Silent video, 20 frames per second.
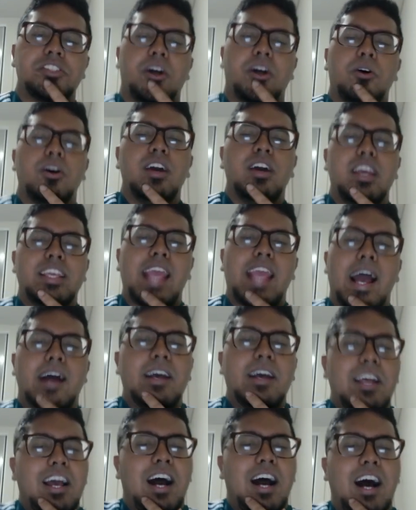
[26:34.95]
So,
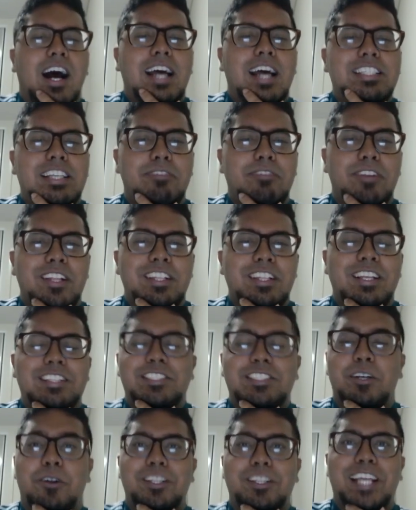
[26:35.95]
yeah, definitely,
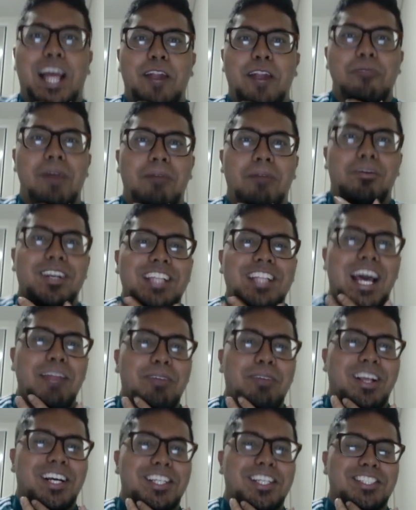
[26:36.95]
it's a good thing I remembered
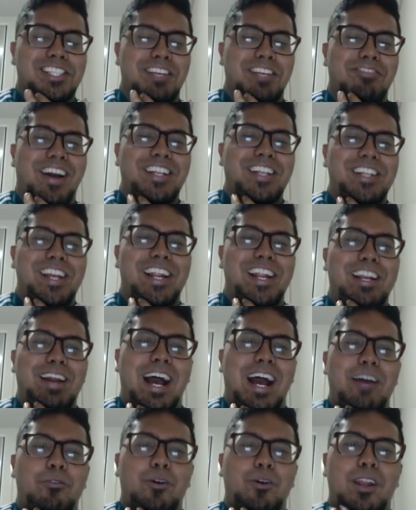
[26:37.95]
that because if I didn't,
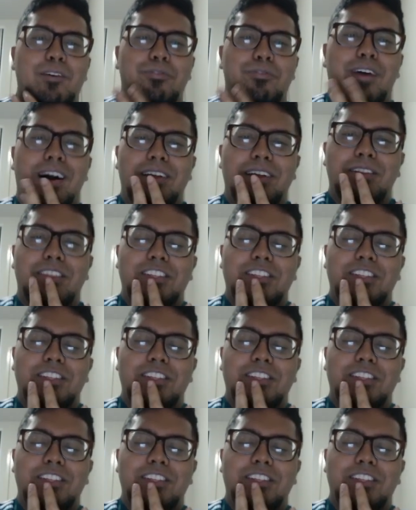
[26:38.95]
I would have